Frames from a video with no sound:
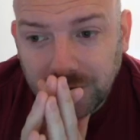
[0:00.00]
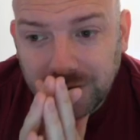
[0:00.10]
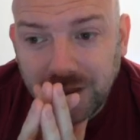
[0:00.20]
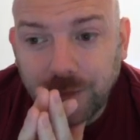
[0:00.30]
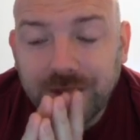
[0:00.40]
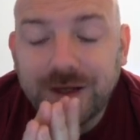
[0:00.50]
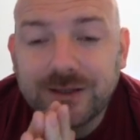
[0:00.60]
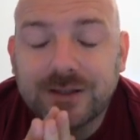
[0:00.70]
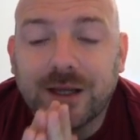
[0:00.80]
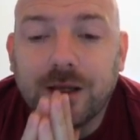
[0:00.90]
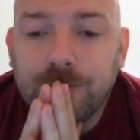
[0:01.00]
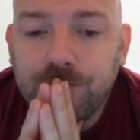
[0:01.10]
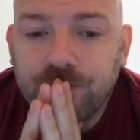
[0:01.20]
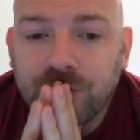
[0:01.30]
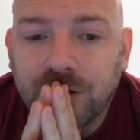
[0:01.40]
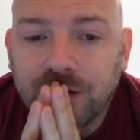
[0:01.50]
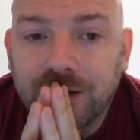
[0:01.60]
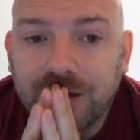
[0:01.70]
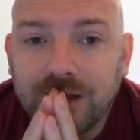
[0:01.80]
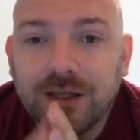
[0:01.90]
next game
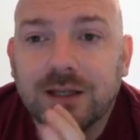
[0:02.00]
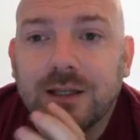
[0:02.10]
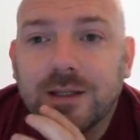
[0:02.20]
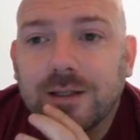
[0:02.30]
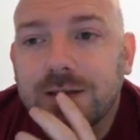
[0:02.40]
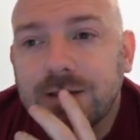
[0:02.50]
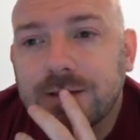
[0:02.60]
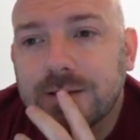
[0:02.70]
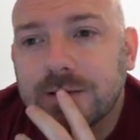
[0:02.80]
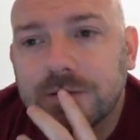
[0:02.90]
is...